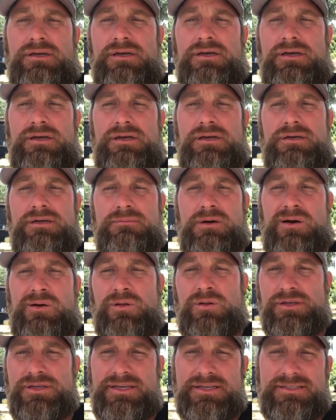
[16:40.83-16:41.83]
I
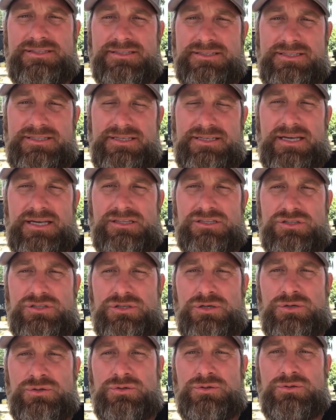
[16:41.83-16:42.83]
only get to see at the
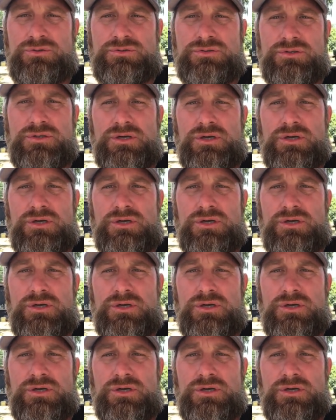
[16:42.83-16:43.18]
shows.